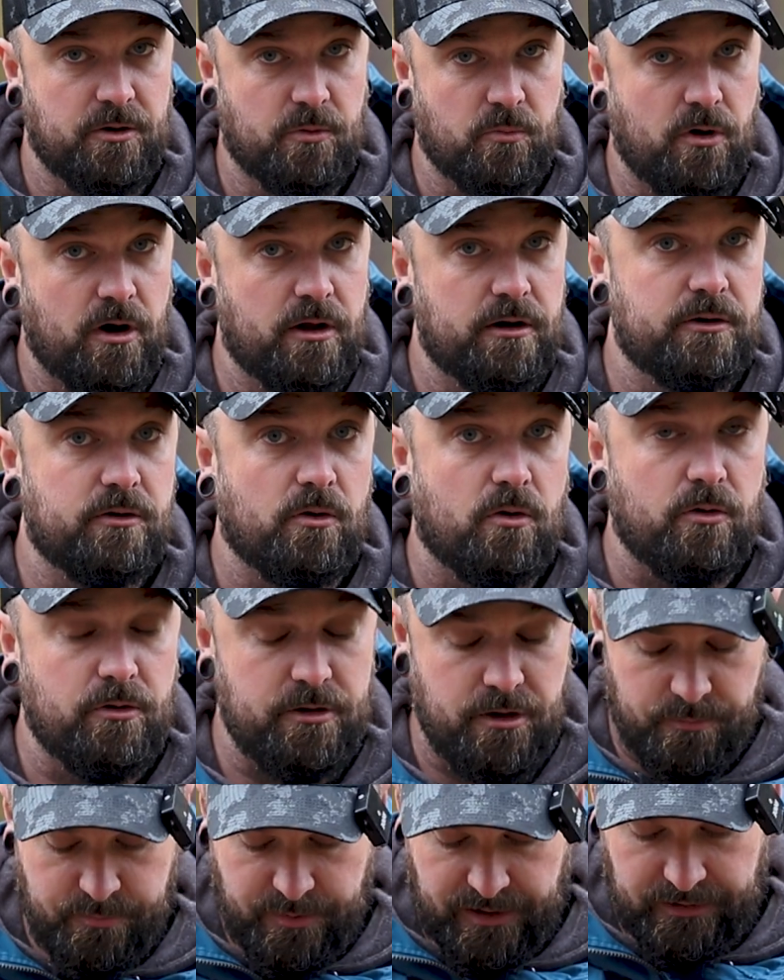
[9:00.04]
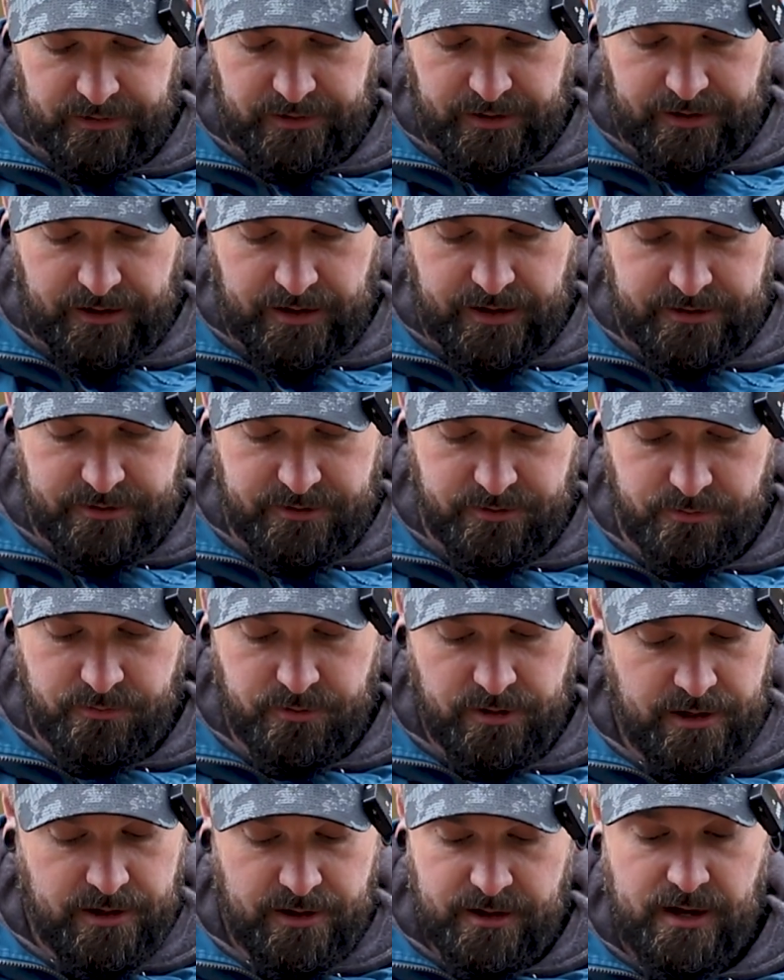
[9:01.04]
your wallet or your belt like I do,
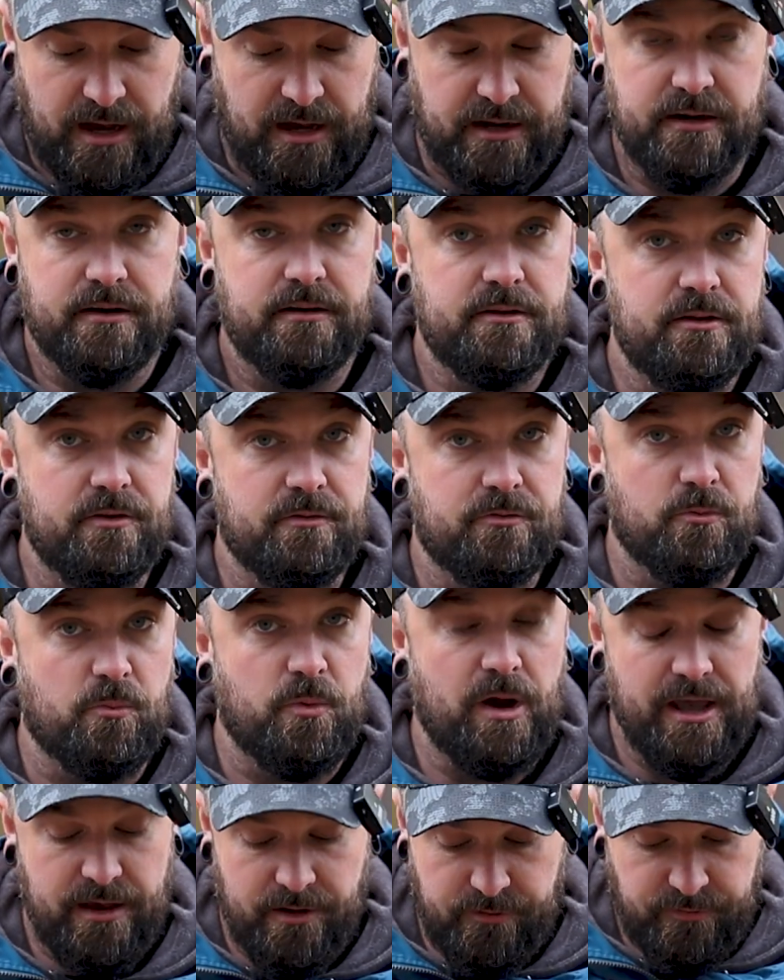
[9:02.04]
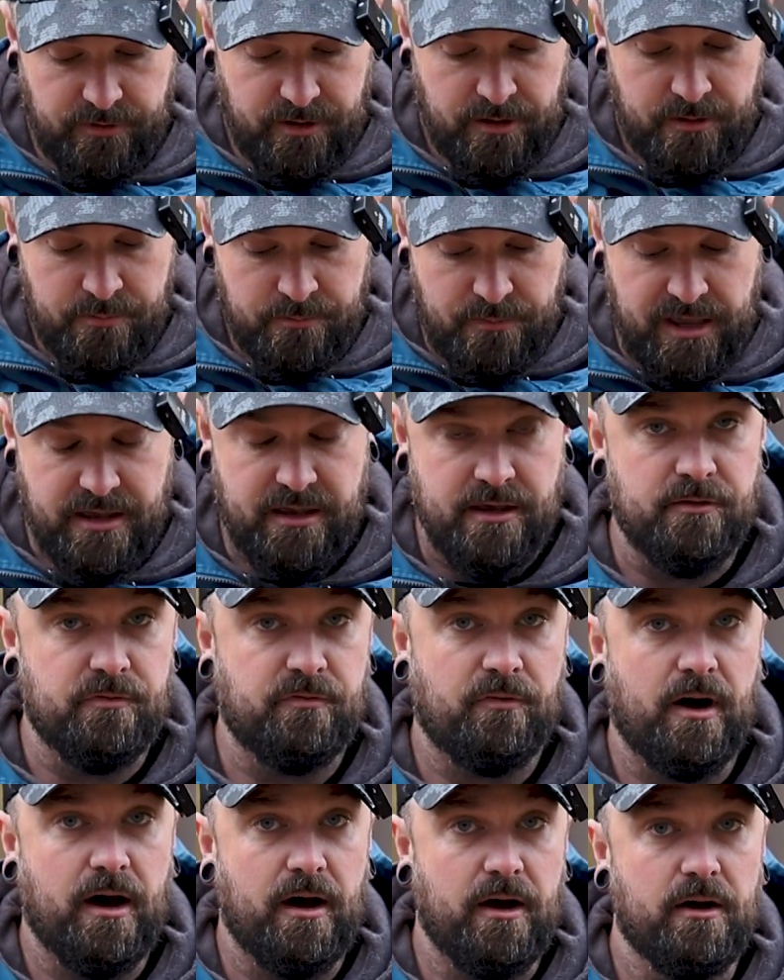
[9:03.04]
and you have a way of making
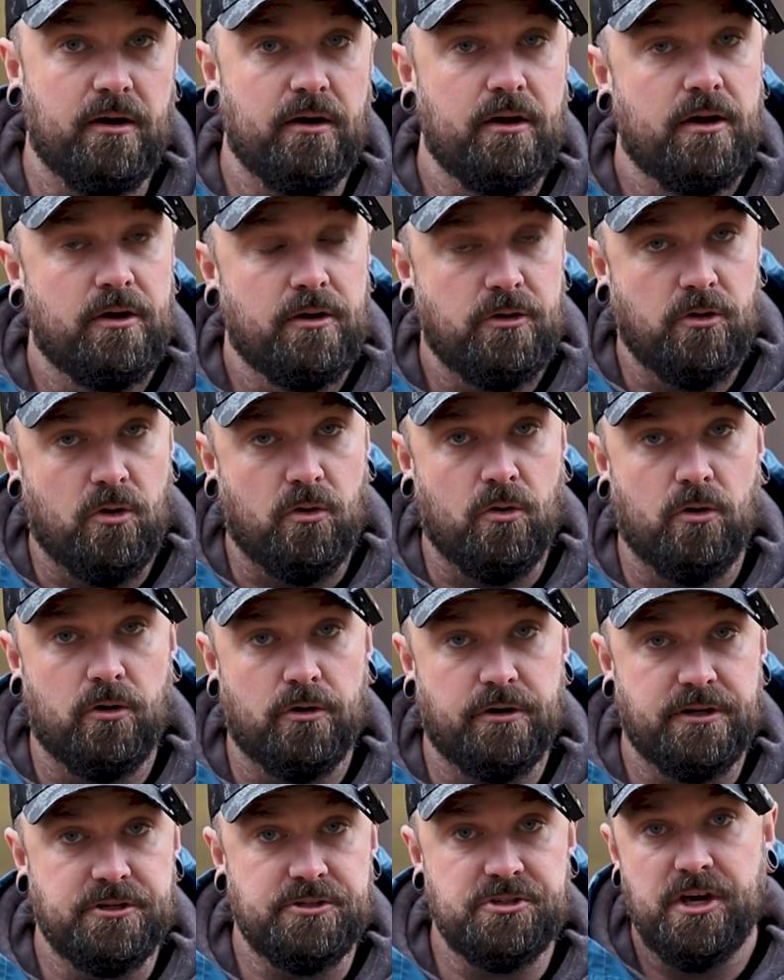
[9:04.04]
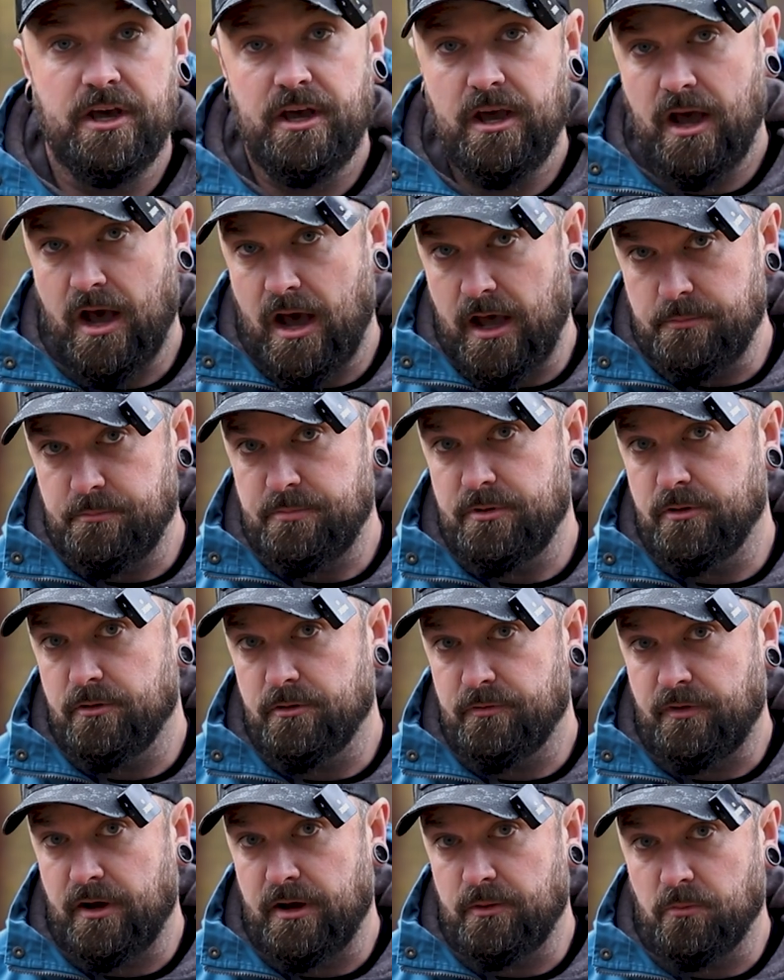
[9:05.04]
fire, cordage and
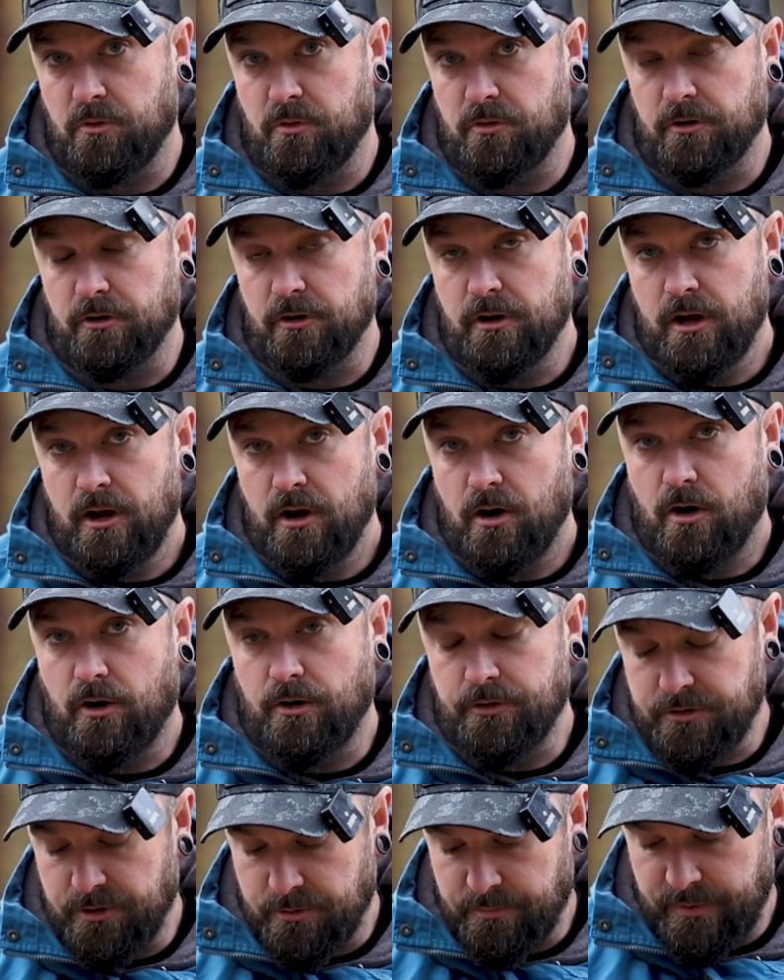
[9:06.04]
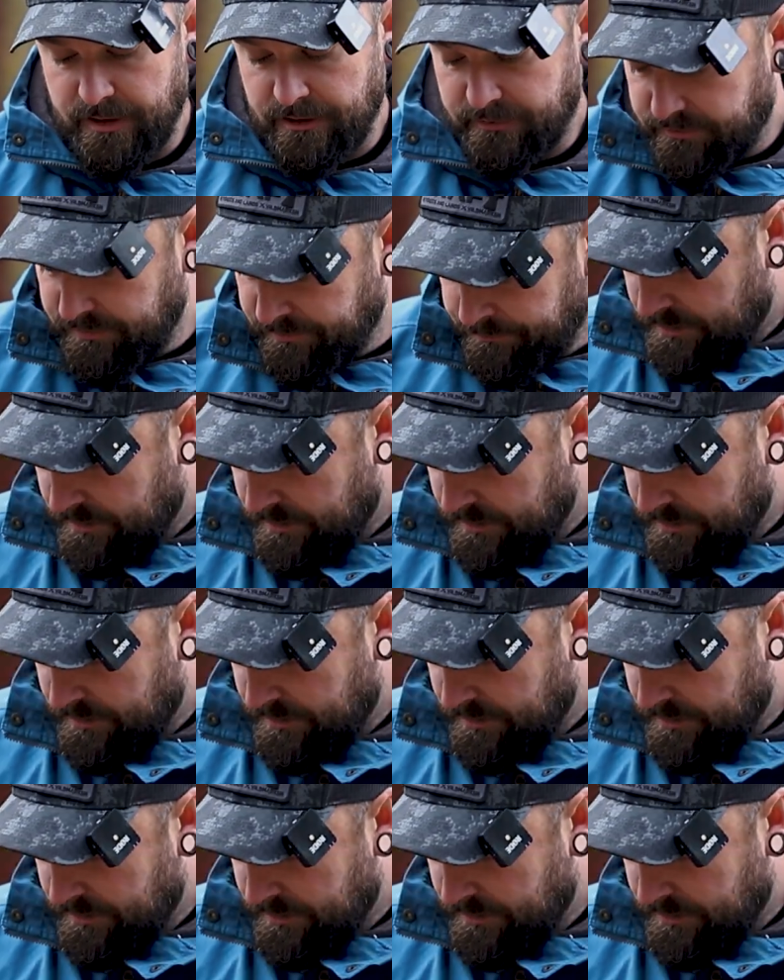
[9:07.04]
purifying water on your belt.